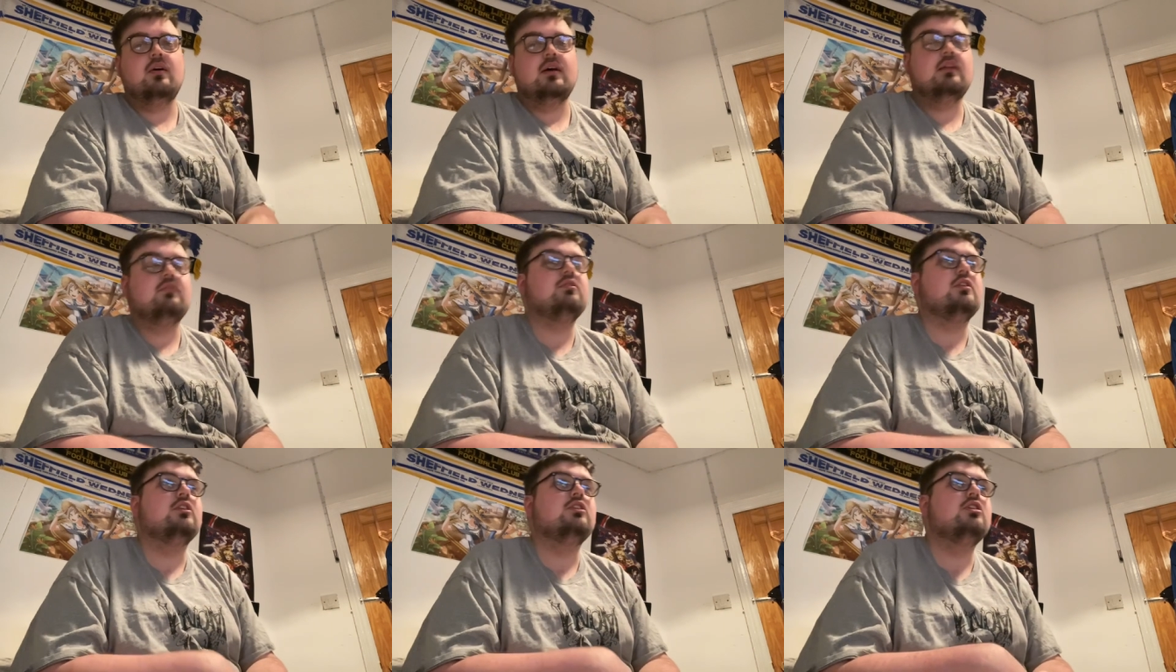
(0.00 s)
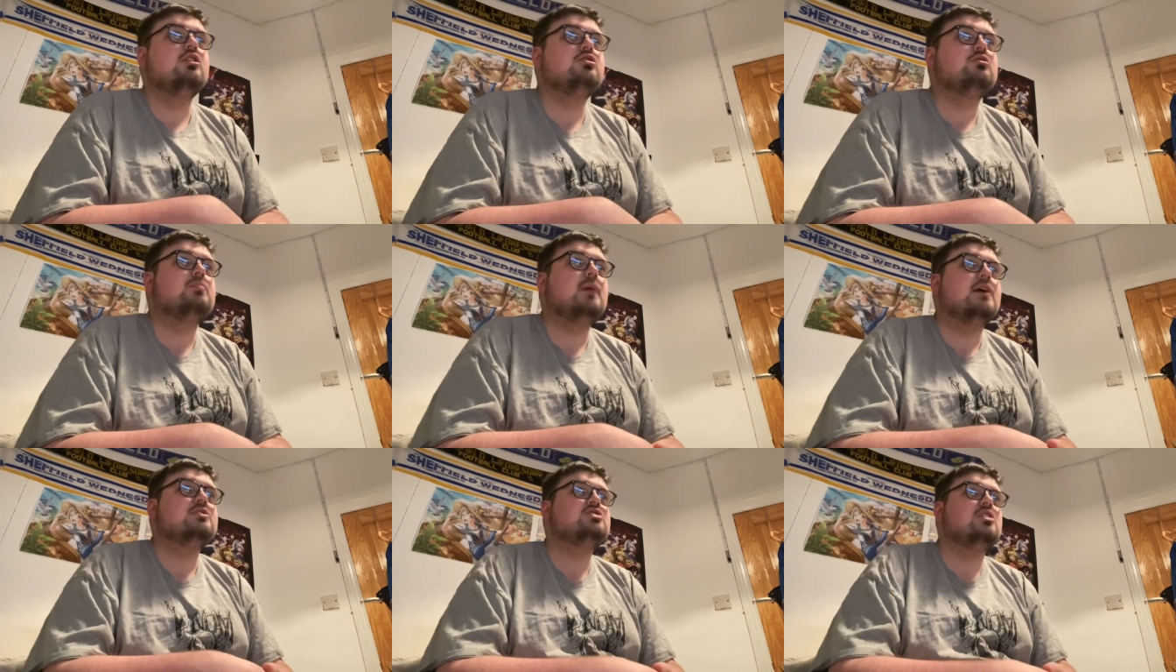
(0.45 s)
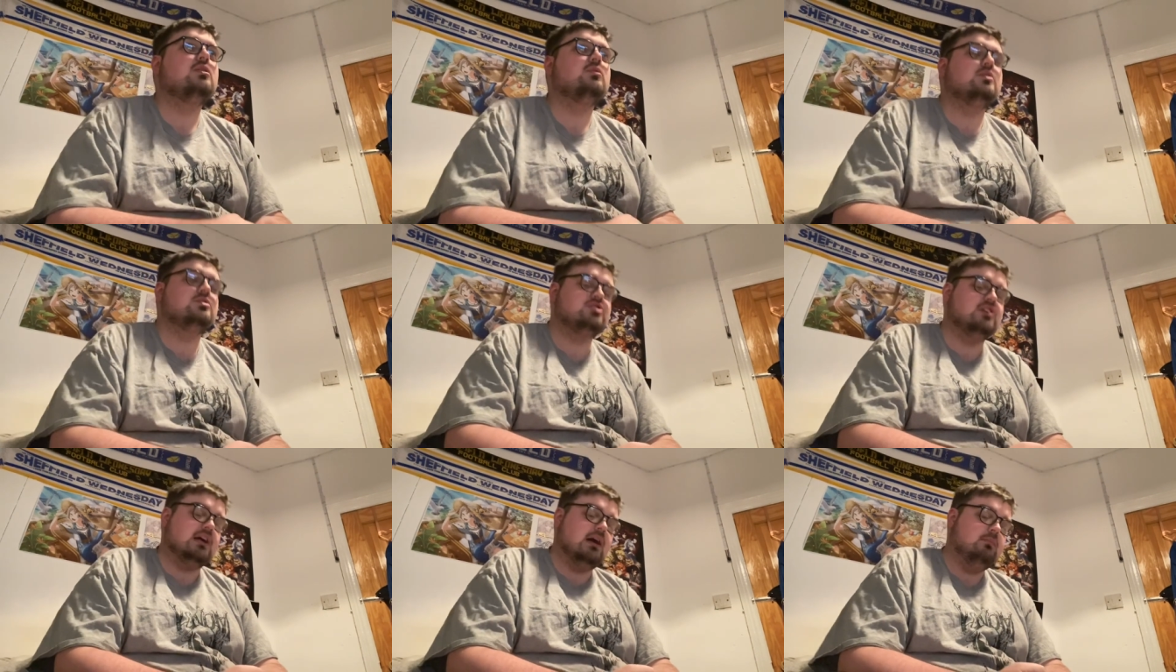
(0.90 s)
And if you're new to my channel,
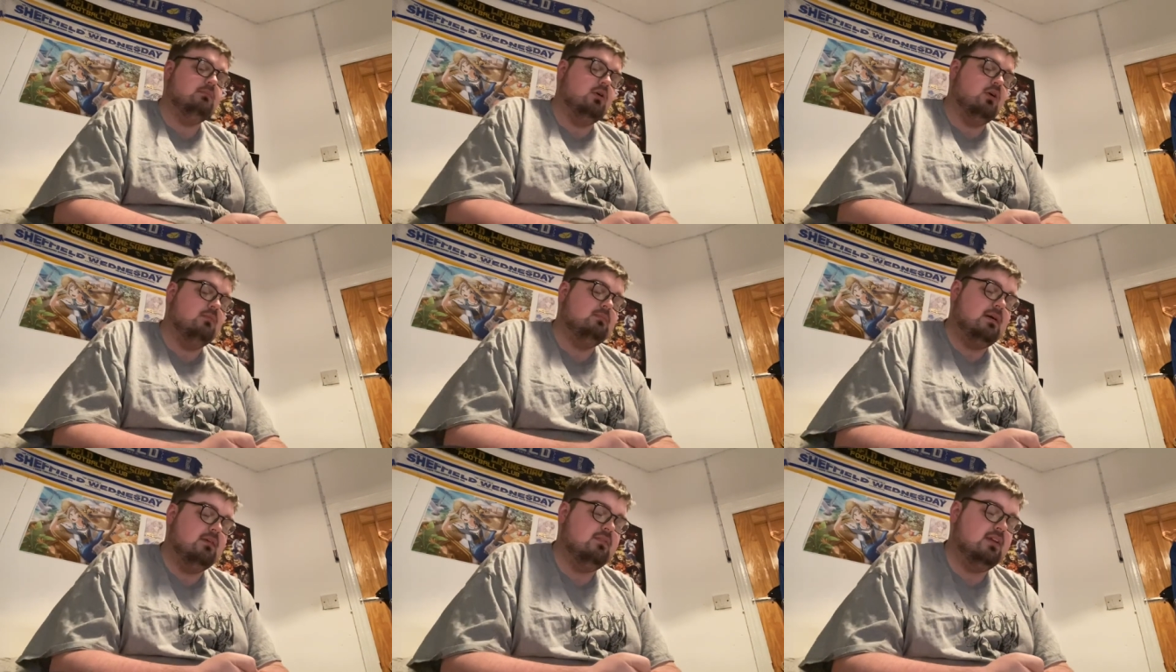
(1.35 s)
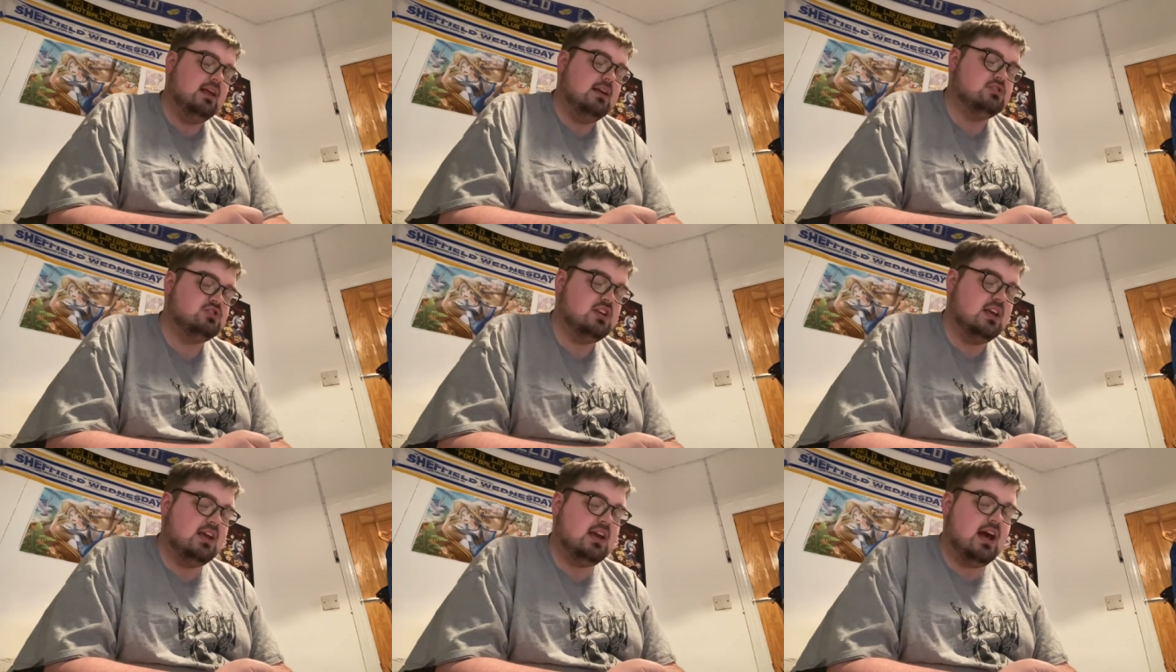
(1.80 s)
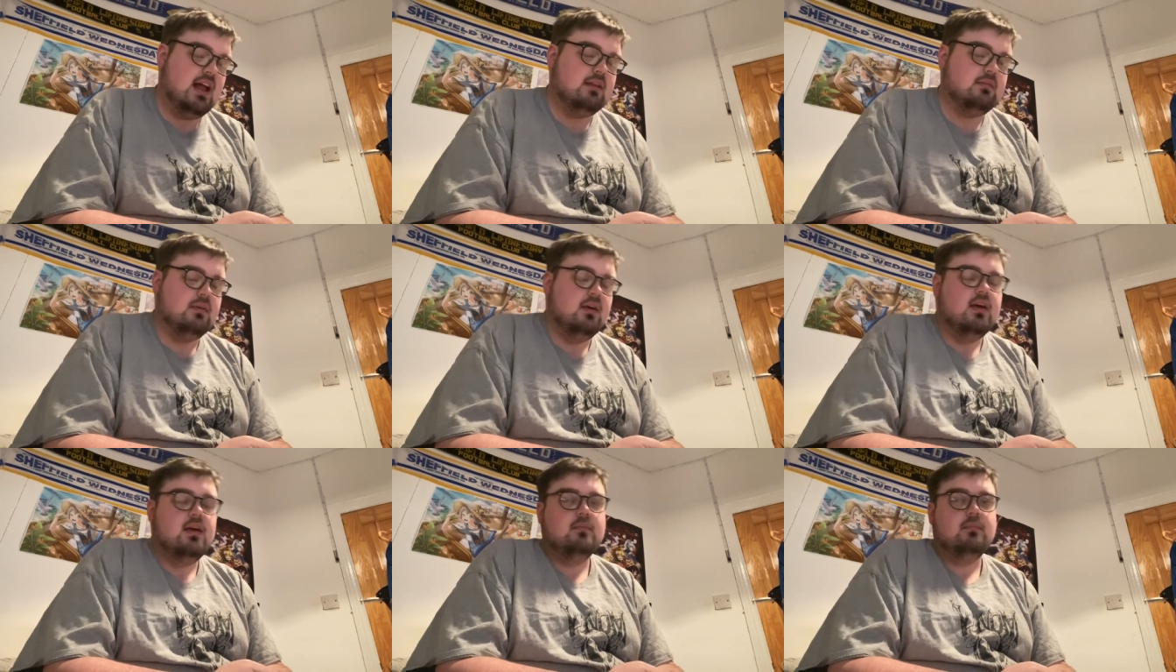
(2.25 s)
want to check out more of my videos, you can
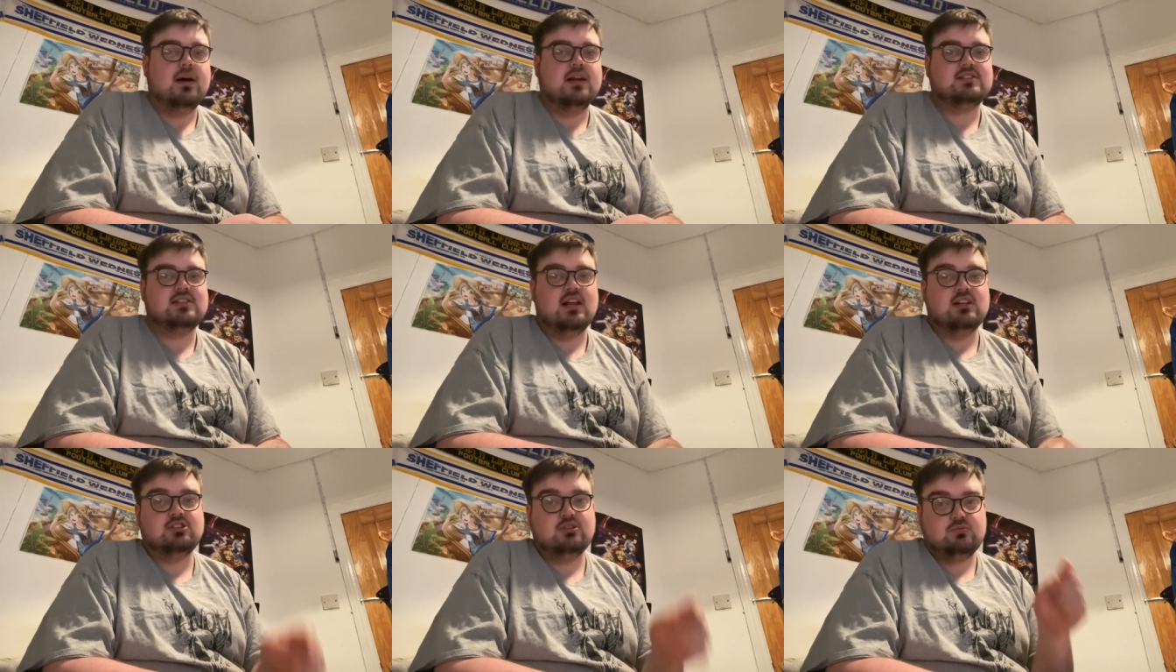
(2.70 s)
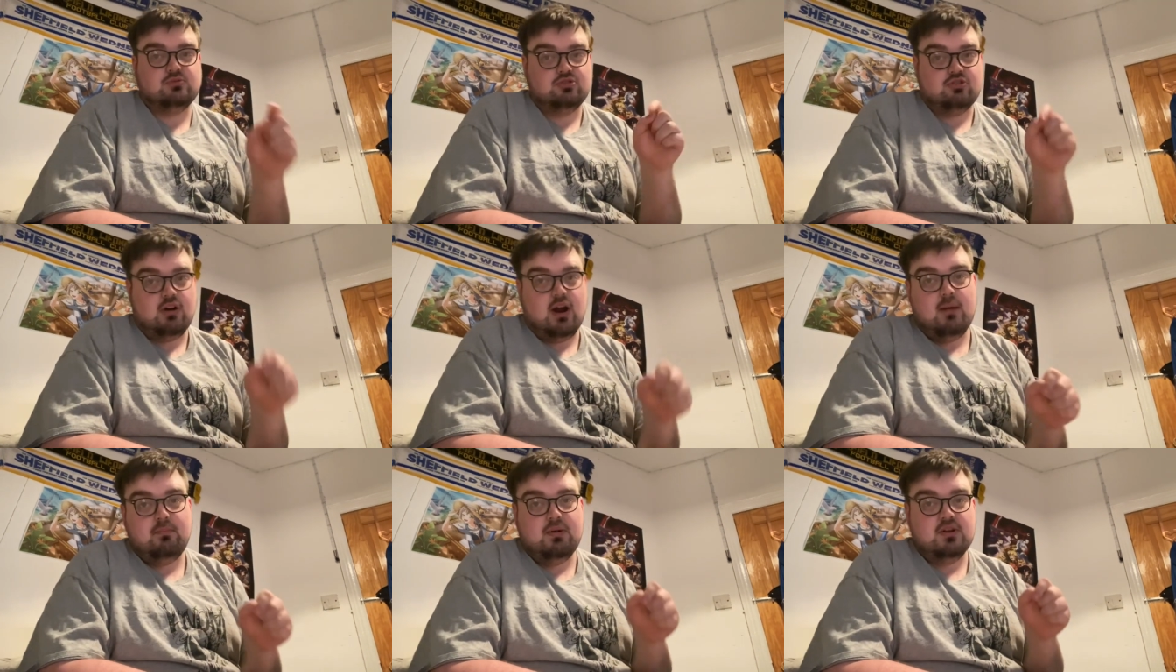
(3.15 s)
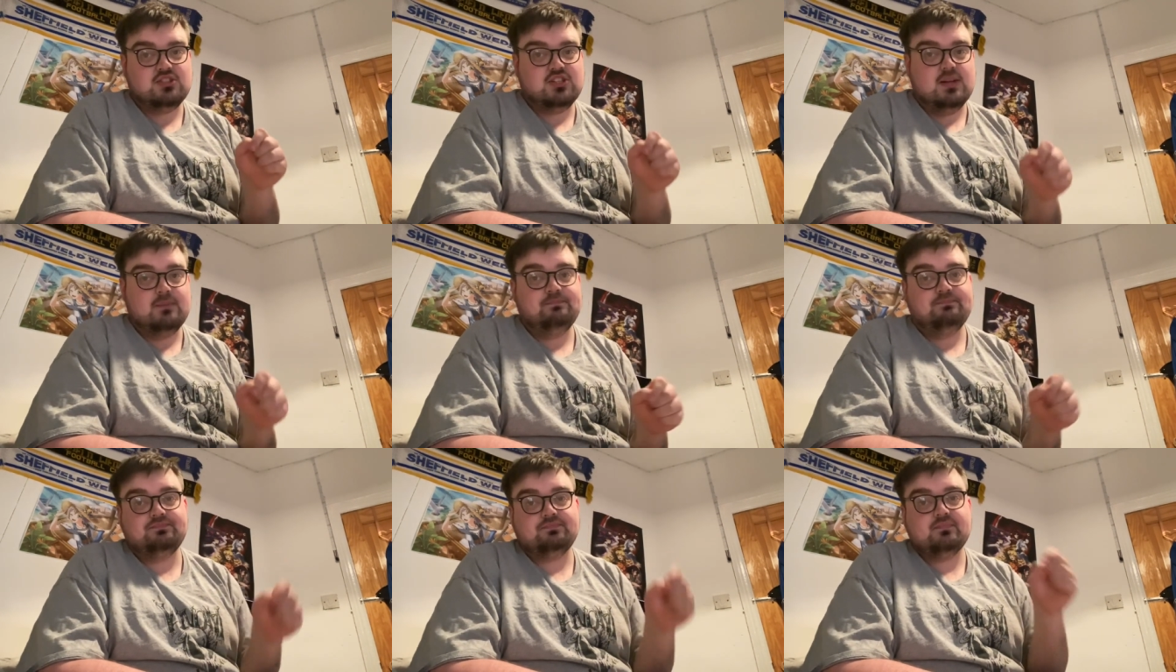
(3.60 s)
by hitting that subscribe button